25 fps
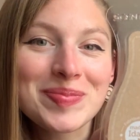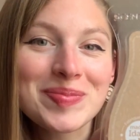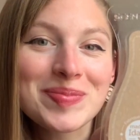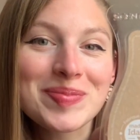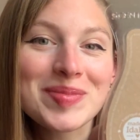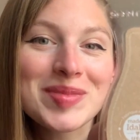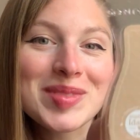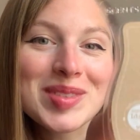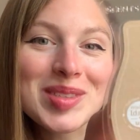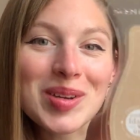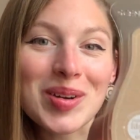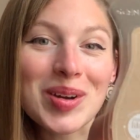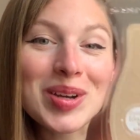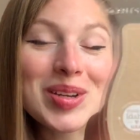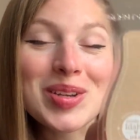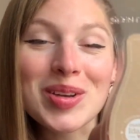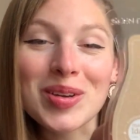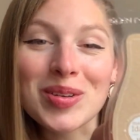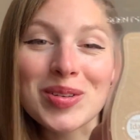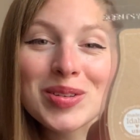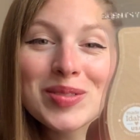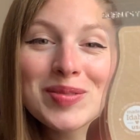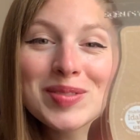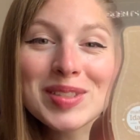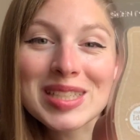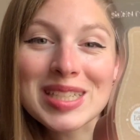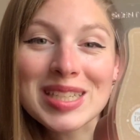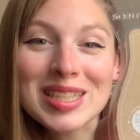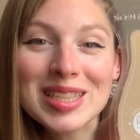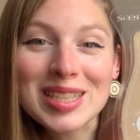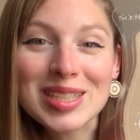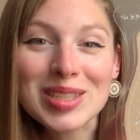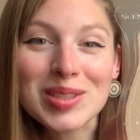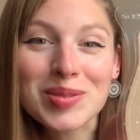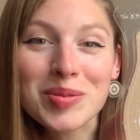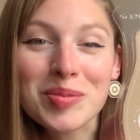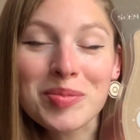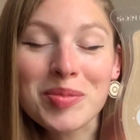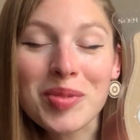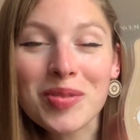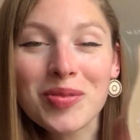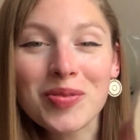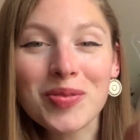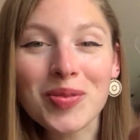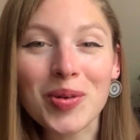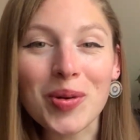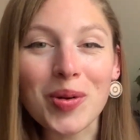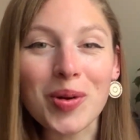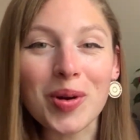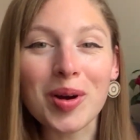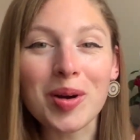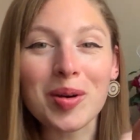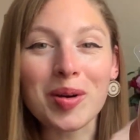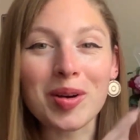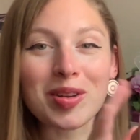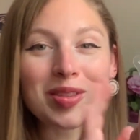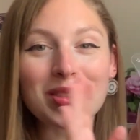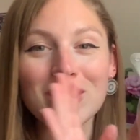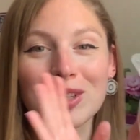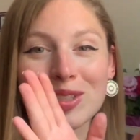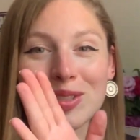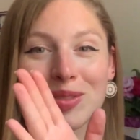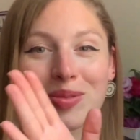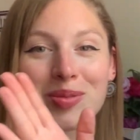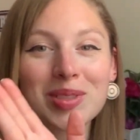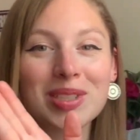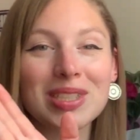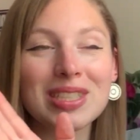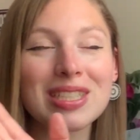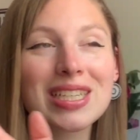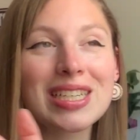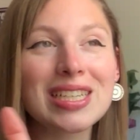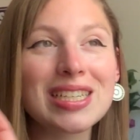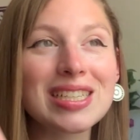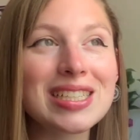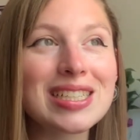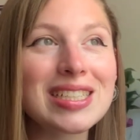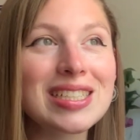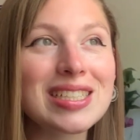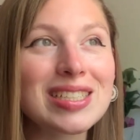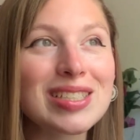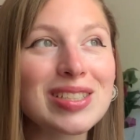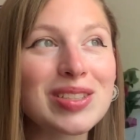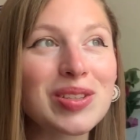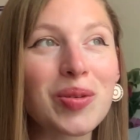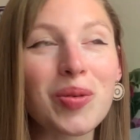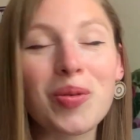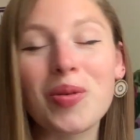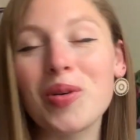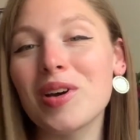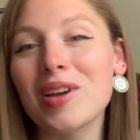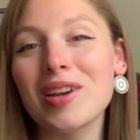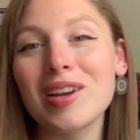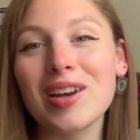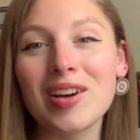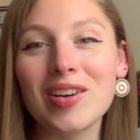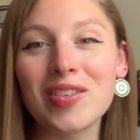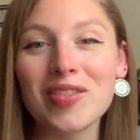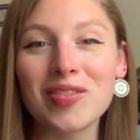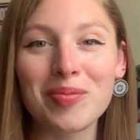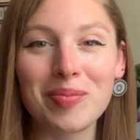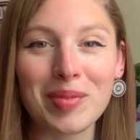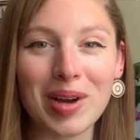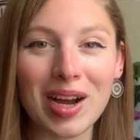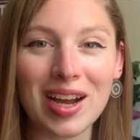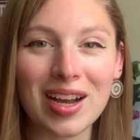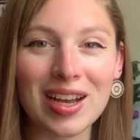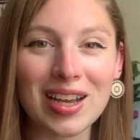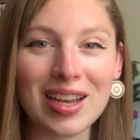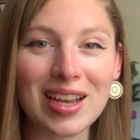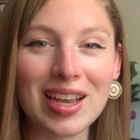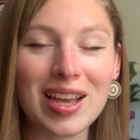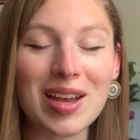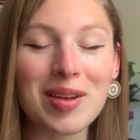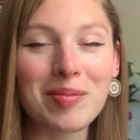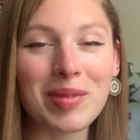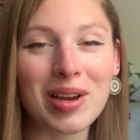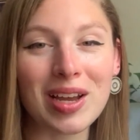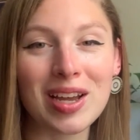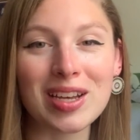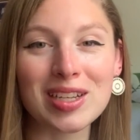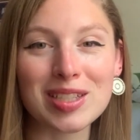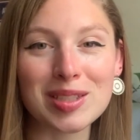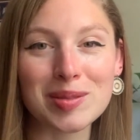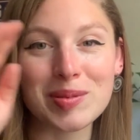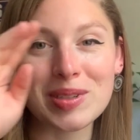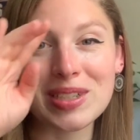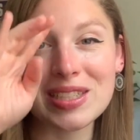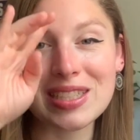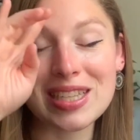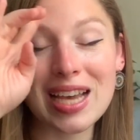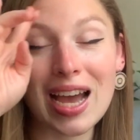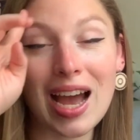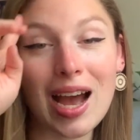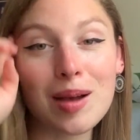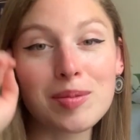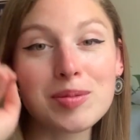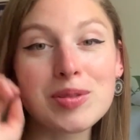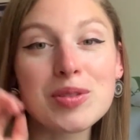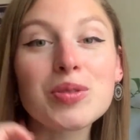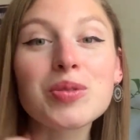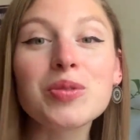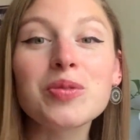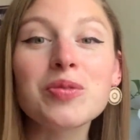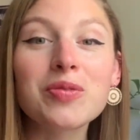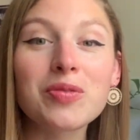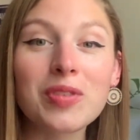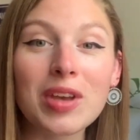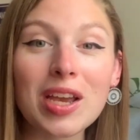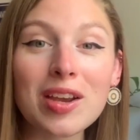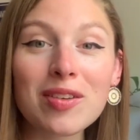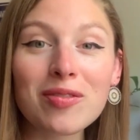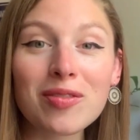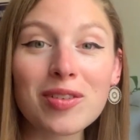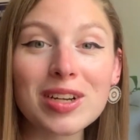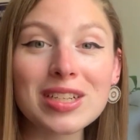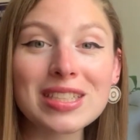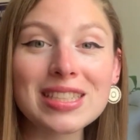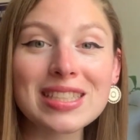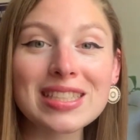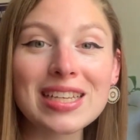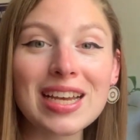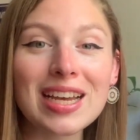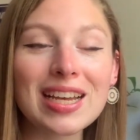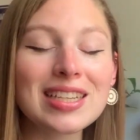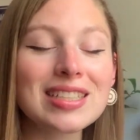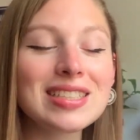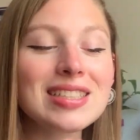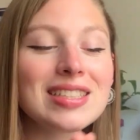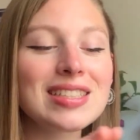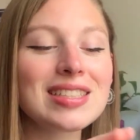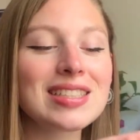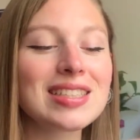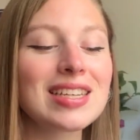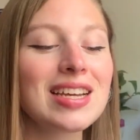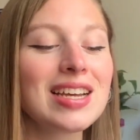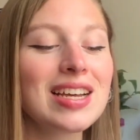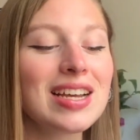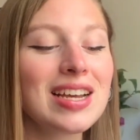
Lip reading: So I know you've seen this one before. This one is one of my and my husband's absolute favorite scents.